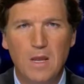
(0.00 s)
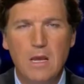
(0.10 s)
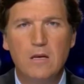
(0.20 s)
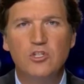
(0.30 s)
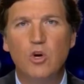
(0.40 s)

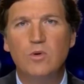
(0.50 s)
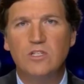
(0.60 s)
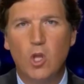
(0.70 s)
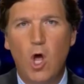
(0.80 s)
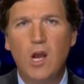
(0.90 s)
So
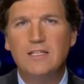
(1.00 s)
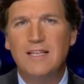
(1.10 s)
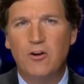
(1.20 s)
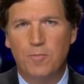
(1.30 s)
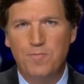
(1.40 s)
as long as
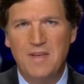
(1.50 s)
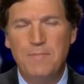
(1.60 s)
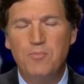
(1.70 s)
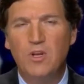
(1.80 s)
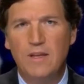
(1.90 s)
there are
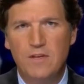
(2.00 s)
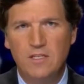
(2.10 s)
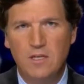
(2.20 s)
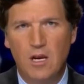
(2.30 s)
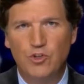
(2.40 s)
people in
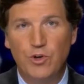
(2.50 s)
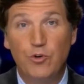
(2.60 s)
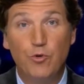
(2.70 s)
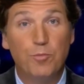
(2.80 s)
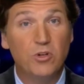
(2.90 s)
this country
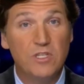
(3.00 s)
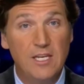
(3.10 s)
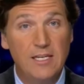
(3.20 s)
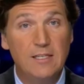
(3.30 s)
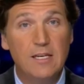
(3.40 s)
who
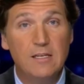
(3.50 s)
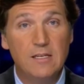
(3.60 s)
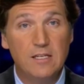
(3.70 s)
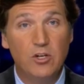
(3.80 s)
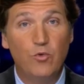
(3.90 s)
persist in
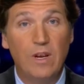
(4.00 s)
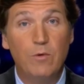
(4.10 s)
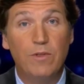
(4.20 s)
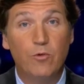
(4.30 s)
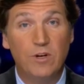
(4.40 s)

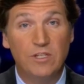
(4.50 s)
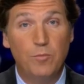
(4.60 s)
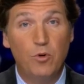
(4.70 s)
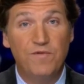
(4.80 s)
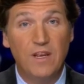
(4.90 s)
disagreeing with Chris
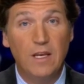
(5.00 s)
Murphy,